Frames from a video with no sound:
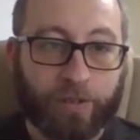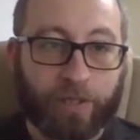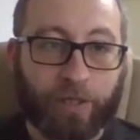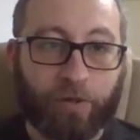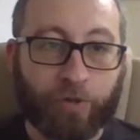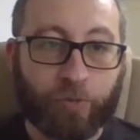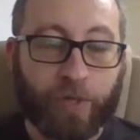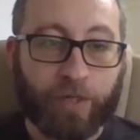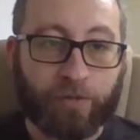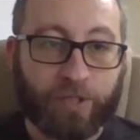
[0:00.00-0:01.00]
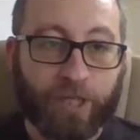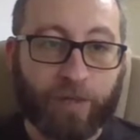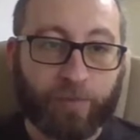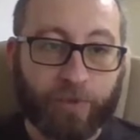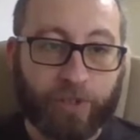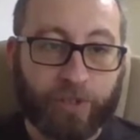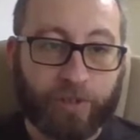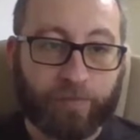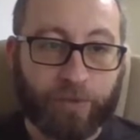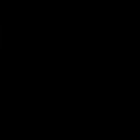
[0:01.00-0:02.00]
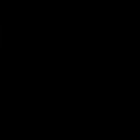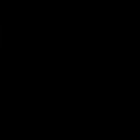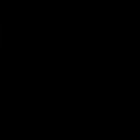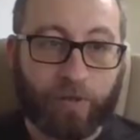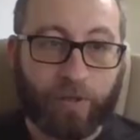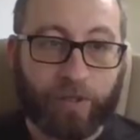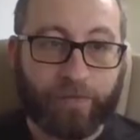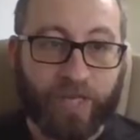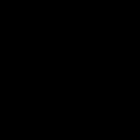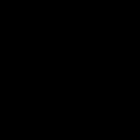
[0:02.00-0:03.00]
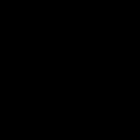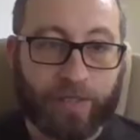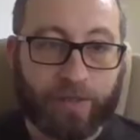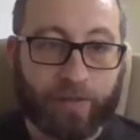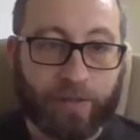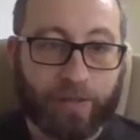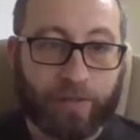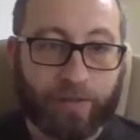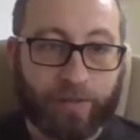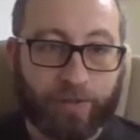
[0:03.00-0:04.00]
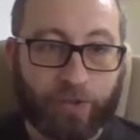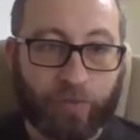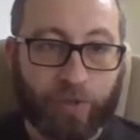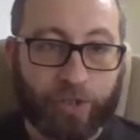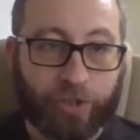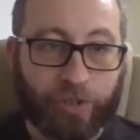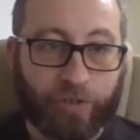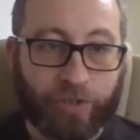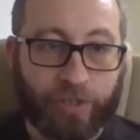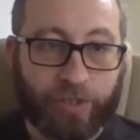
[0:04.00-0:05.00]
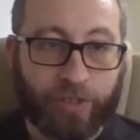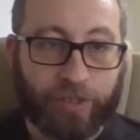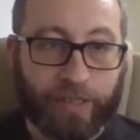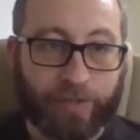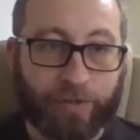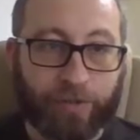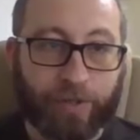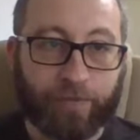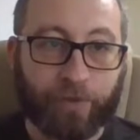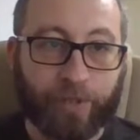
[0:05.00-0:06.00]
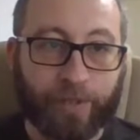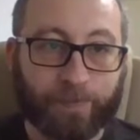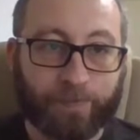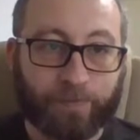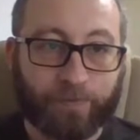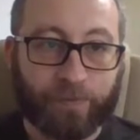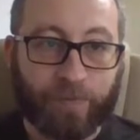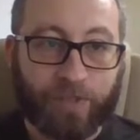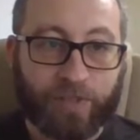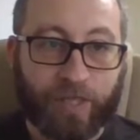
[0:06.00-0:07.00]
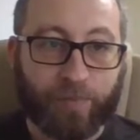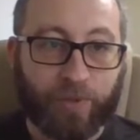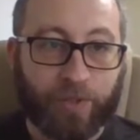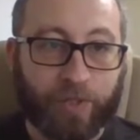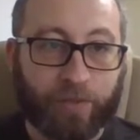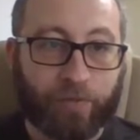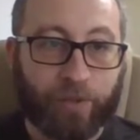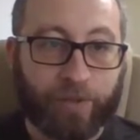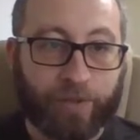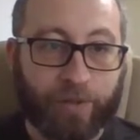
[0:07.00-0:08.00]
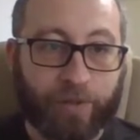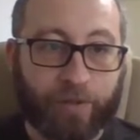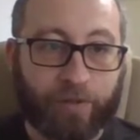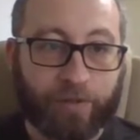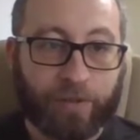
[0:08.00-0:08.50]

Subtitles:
in an Arduino setup routine. So all of that is here, and this is what is used to get the thing running. Same thing with the